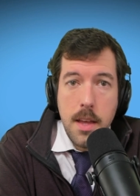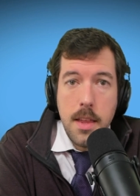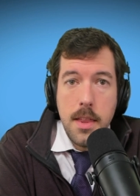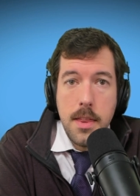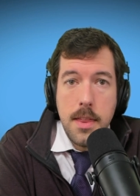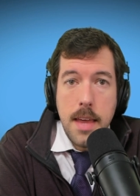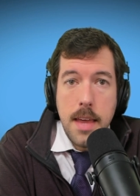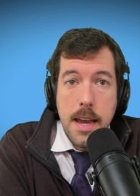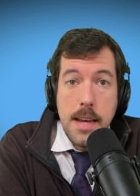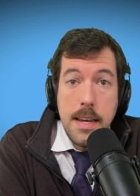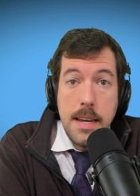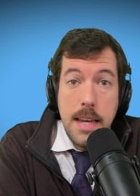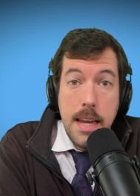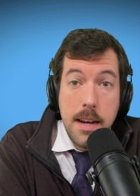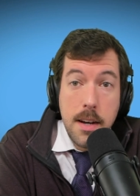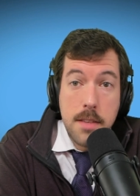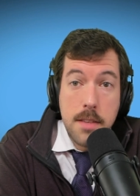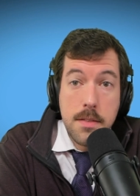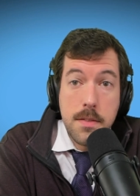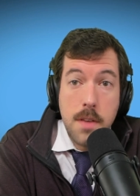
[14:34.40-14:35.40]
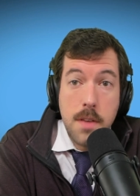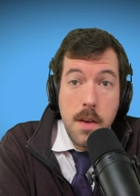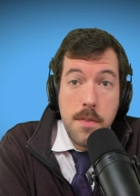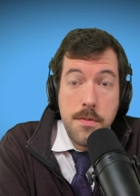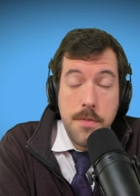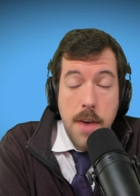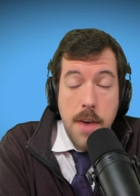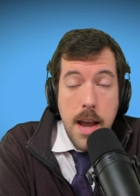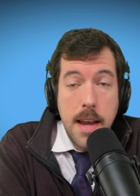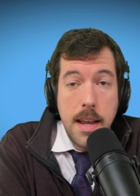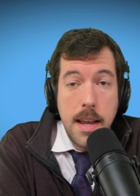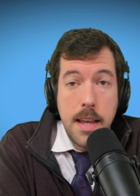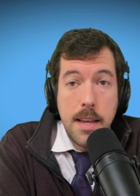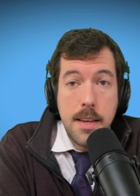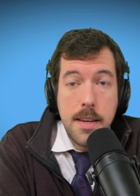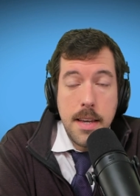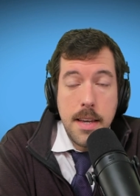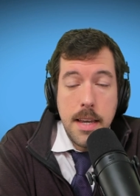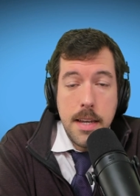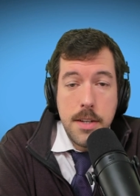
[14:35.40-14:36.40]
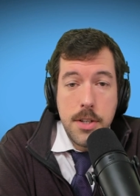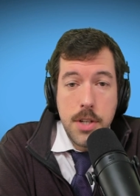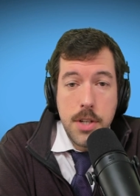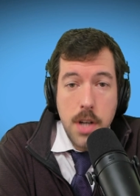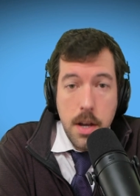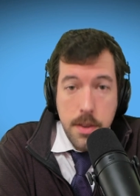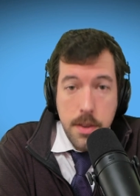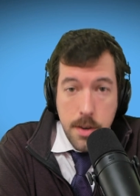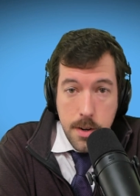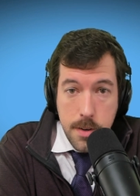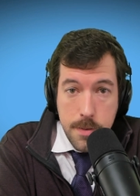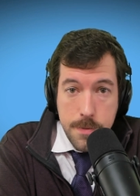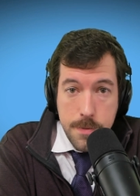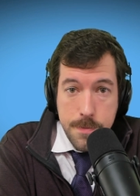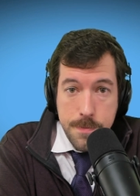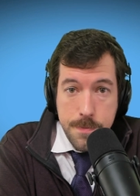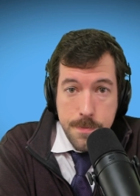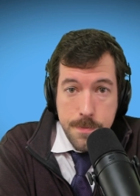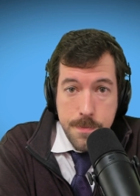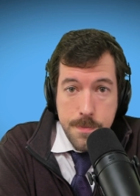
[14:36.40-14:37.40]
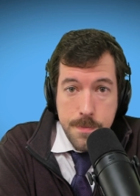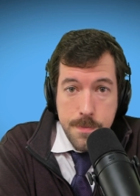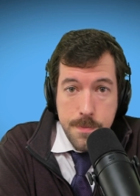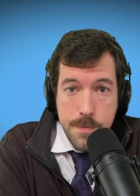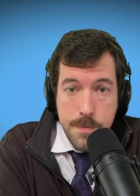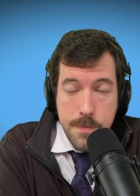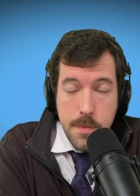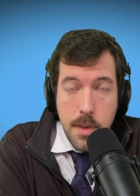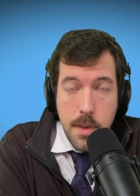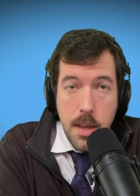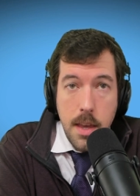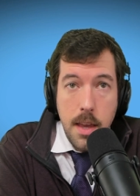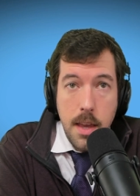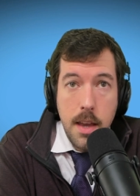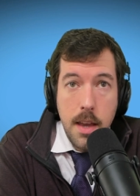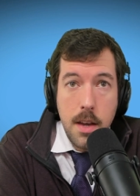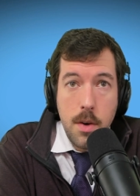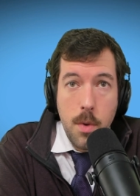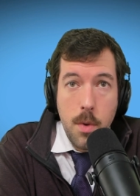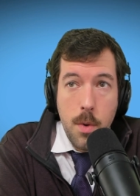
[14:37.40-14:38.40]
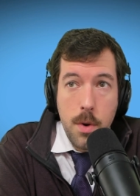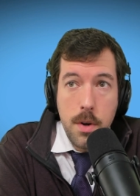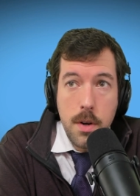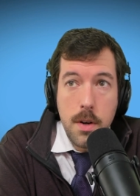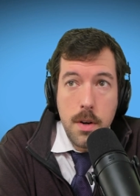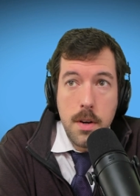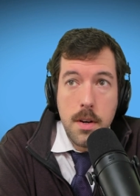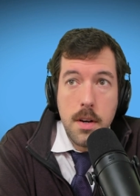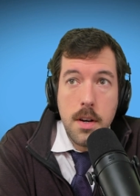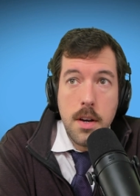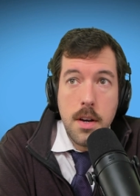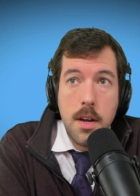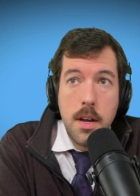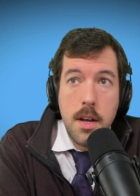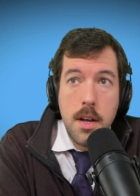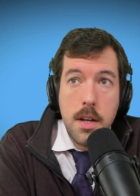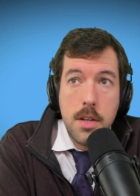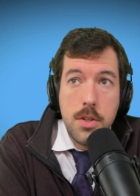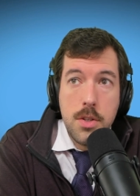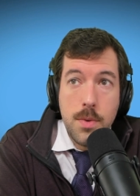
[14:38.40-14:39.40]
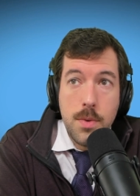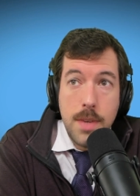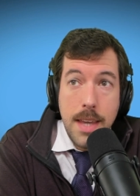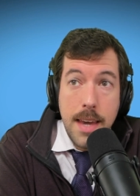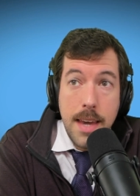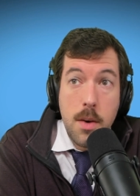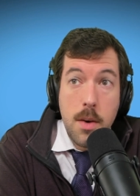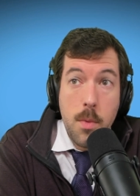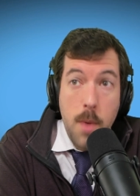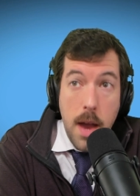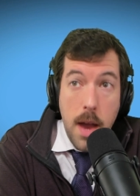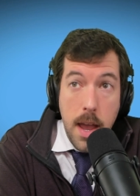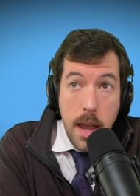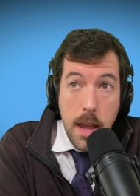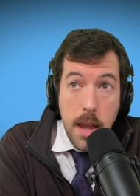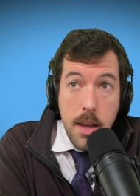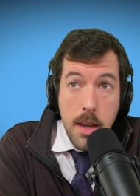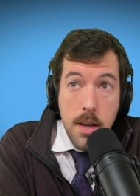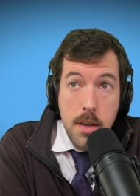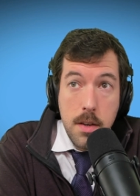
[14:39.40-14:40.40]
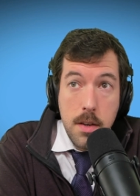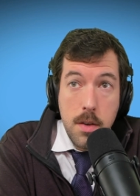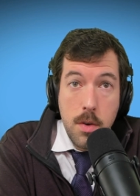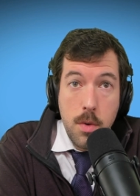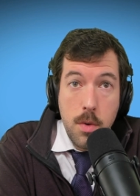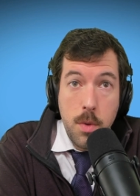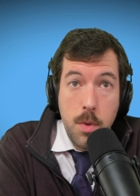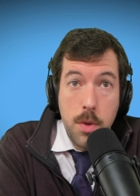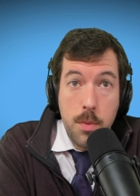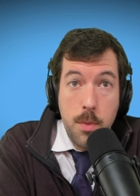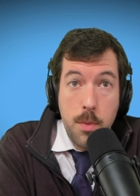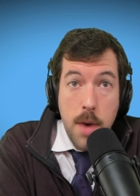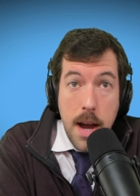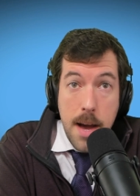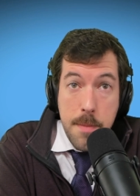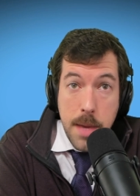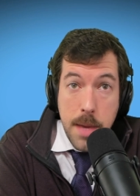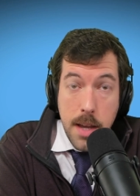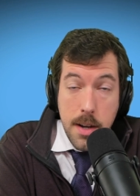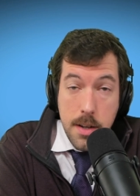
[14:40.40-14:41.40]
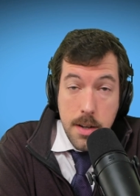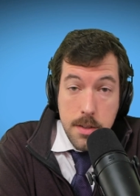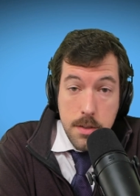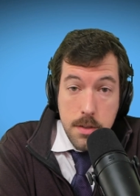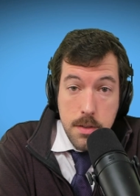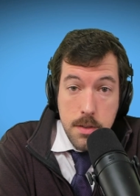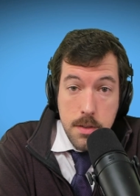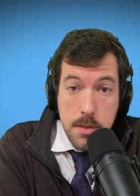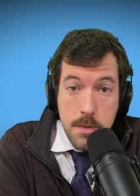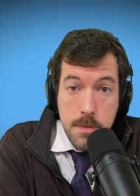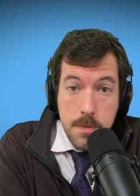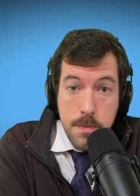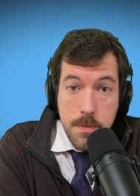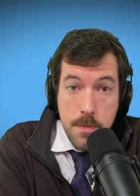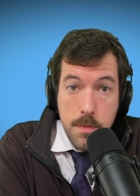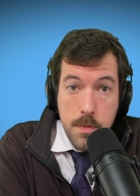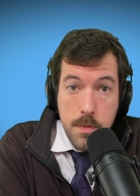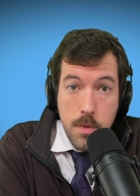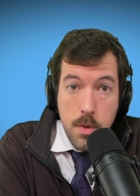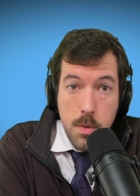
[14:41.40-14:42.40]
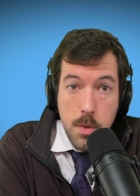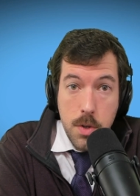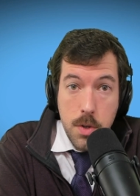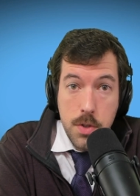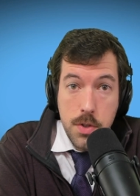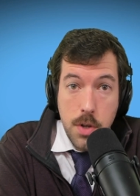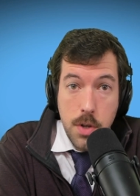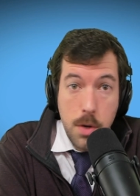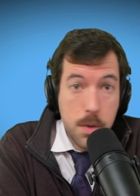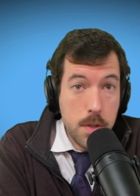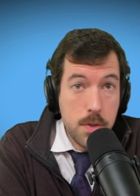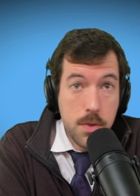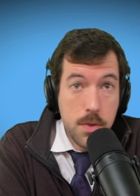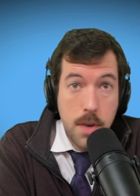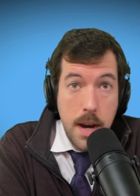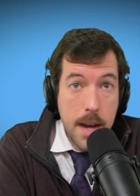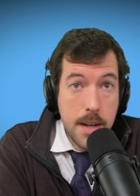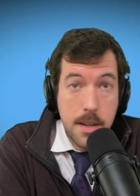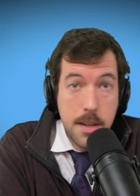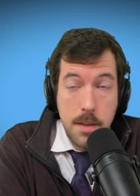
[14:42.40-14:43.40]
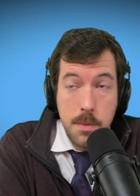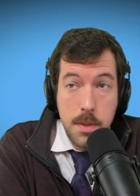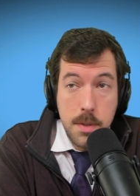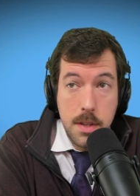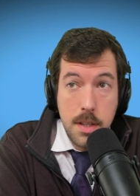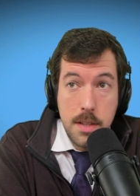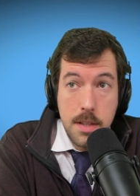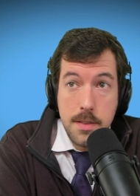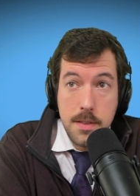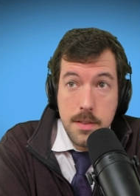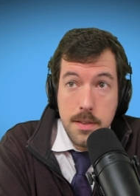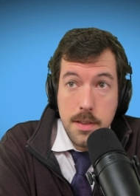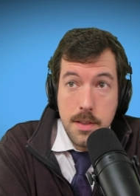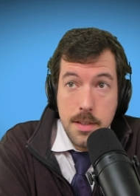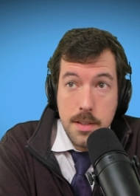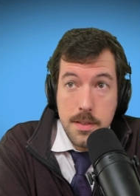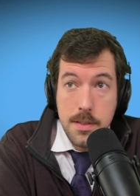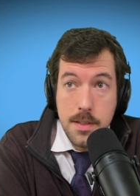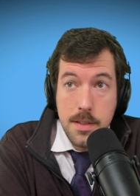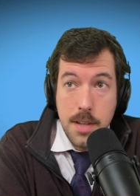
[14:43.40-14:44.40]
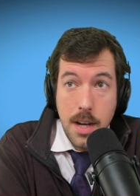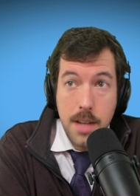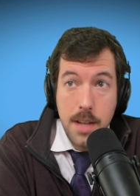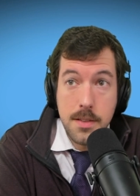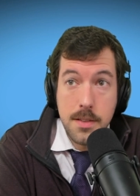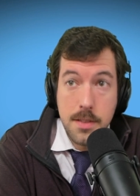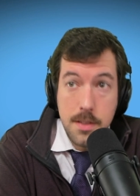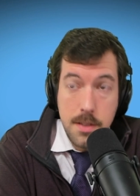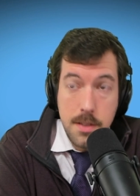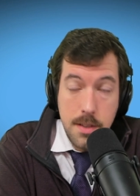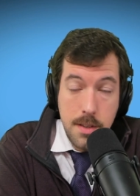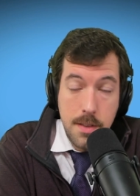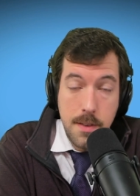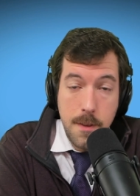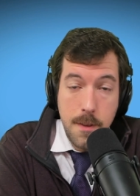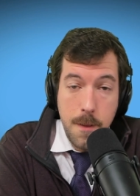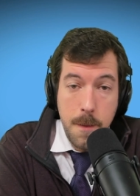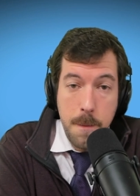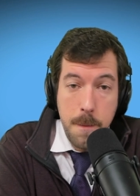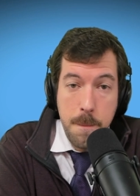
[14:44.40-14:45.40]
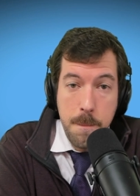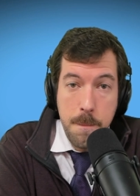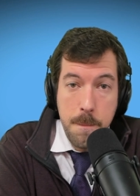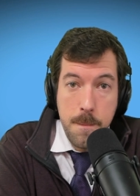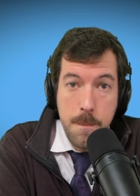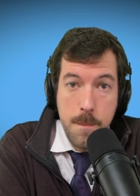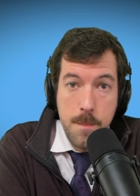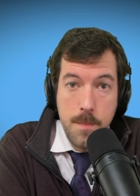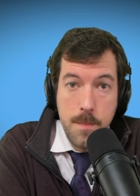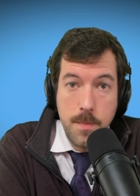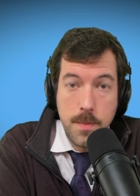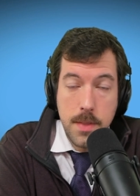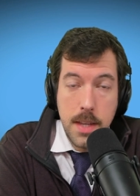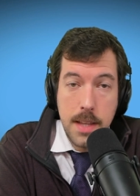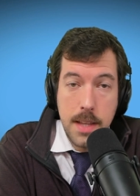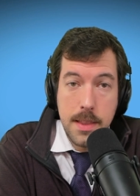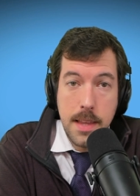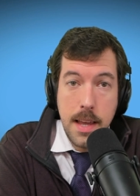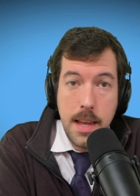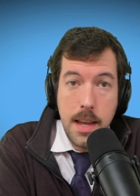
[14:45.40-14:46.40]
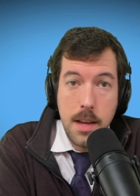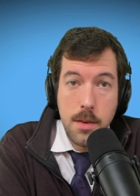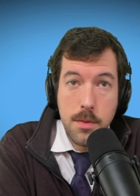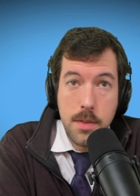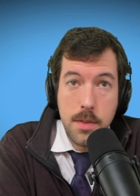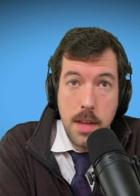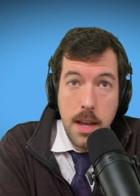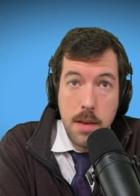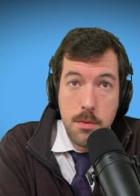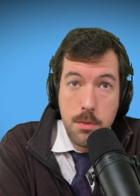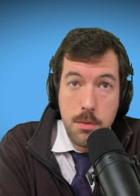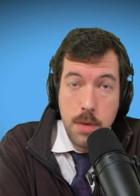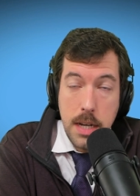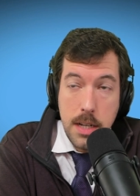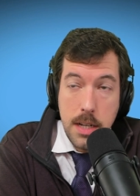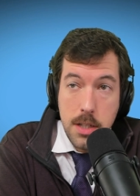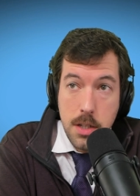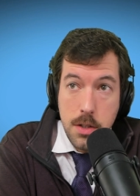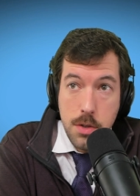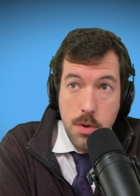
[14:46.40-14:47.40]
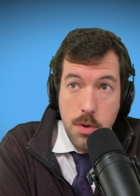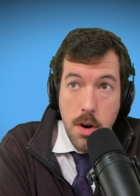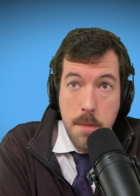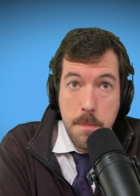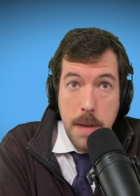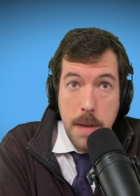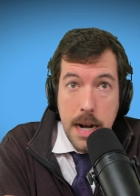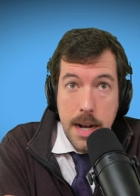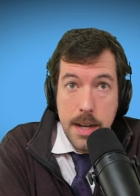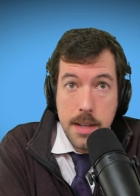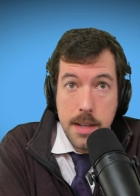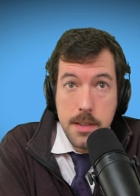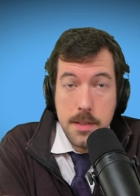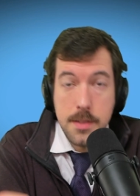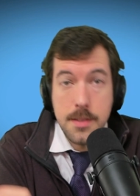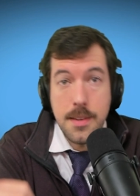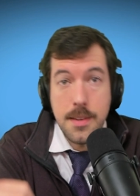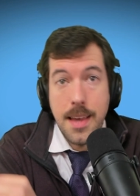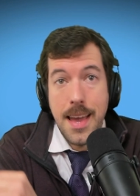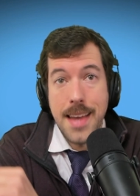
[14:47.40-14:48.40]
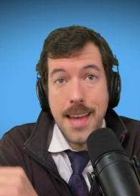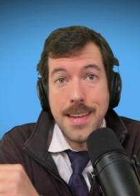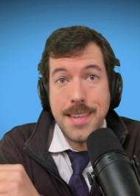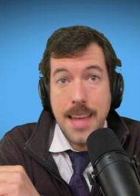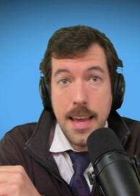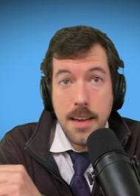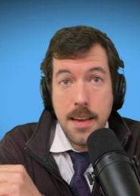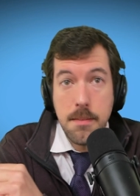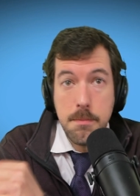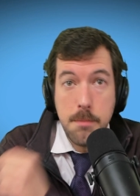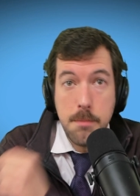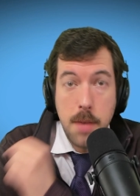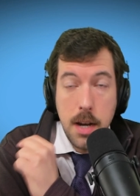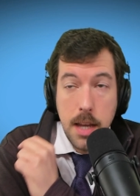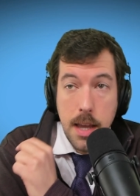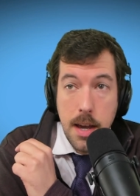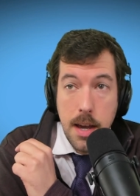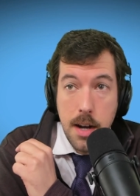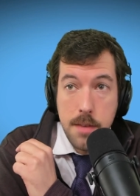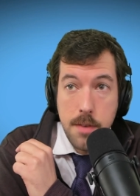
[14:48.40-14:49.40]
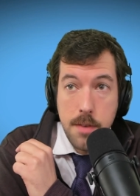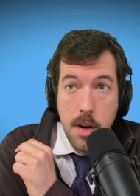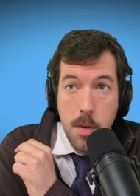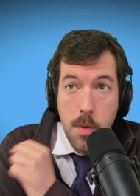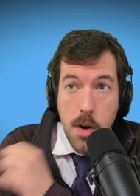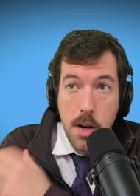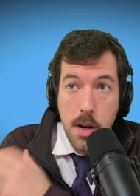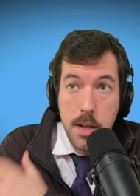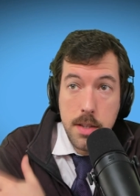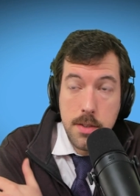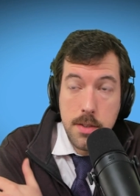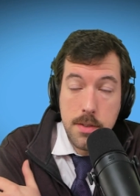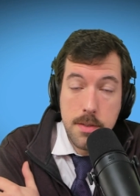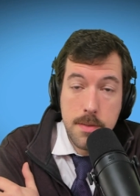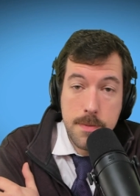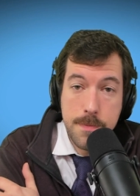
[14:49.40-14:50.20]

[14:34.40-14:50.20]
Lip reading: They need us fighting each other in order to get away with robbing us. We're so distracted with this tussle that they reach into our pockets and take money out of our wallets.